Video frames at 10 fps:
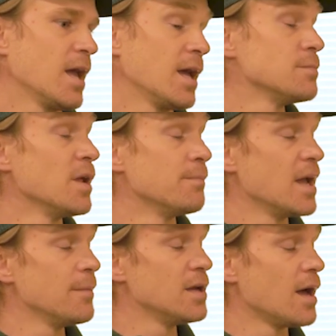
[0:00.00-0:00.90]
And it
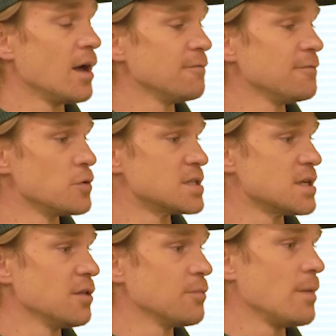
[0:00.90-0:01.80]
may be a forest
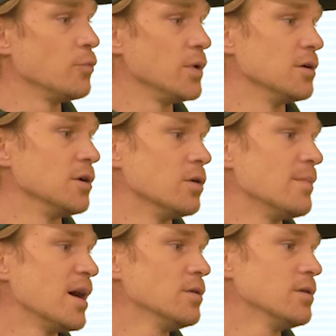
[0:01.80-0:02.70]
health problem we don't know
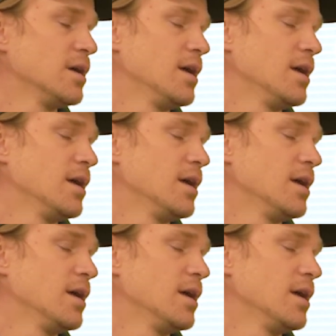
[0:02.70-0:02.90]
about.